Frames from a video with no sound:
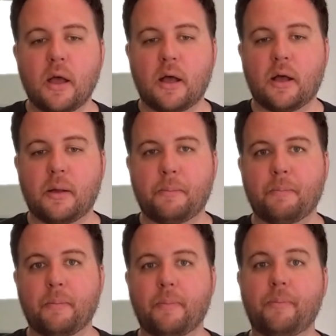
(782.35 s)

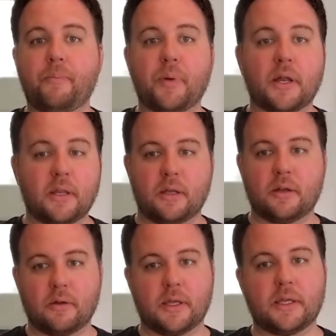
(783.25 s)
But
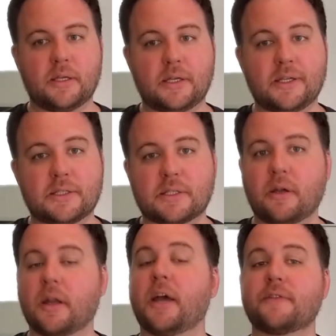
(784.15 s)
he's
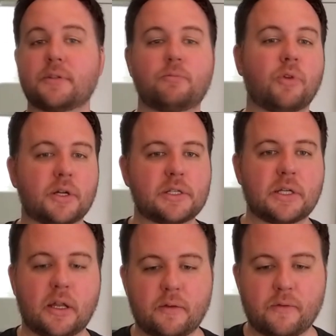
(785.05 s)
going to have some work to
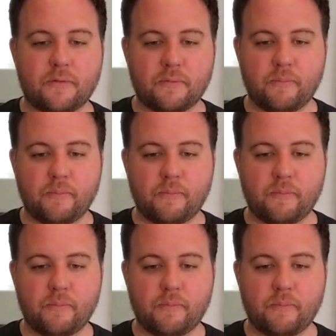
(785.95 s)
kind of